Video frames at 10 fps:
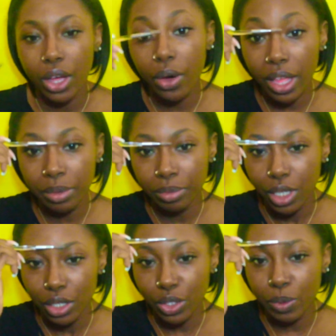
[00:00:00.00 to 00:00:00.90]
Okay,
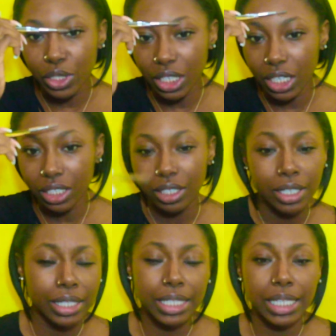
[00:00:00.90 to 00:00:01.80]
so we're just gonna
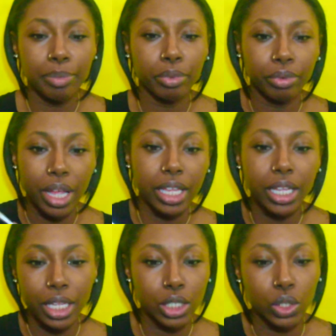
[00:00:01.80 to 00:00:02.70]
skip
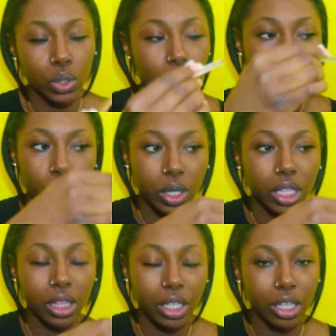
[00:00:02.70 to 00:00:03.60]
right into
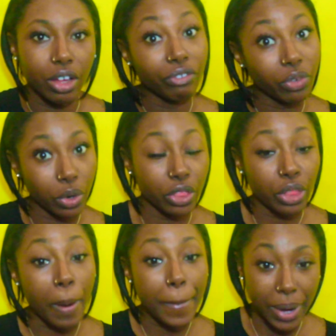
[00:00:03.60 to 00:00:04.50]
the
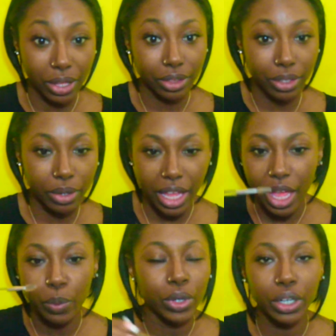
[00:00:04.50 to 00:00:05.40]
4th month,
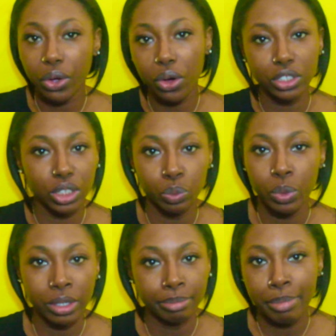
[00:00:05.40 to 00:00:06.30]
okay, when it all just
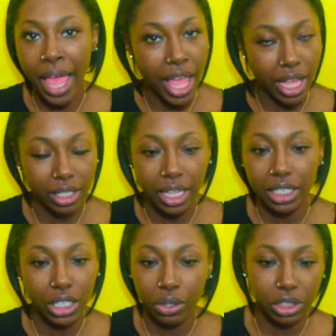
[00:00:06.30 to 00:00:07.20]
went bad. Like,
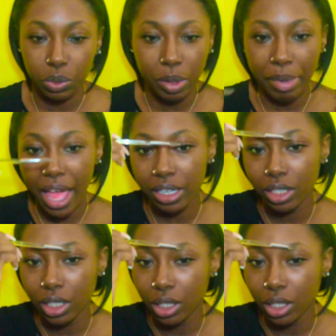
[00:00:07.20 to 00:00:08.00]
it all just went bad.